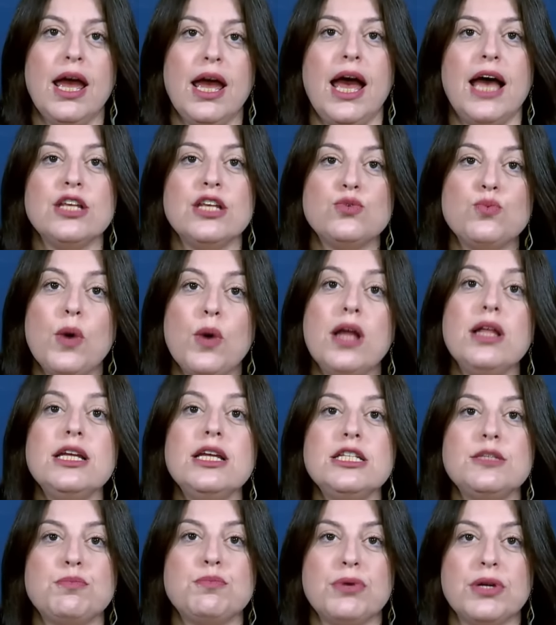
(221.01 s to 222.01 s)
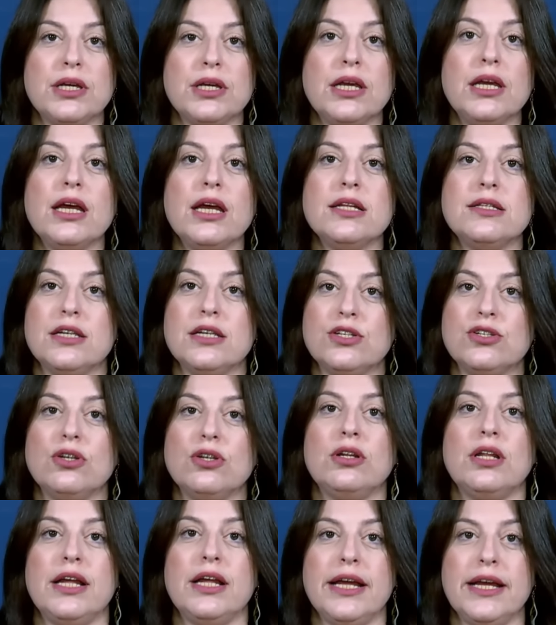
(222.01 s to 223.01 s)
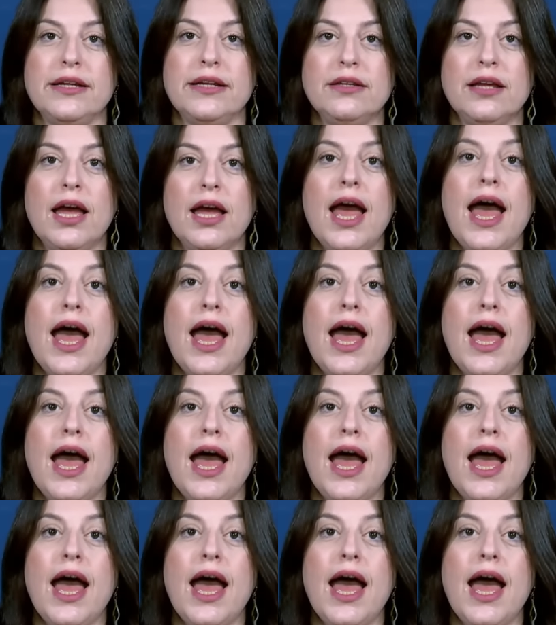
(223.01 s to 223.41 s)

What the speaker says: as well as bringing additional aid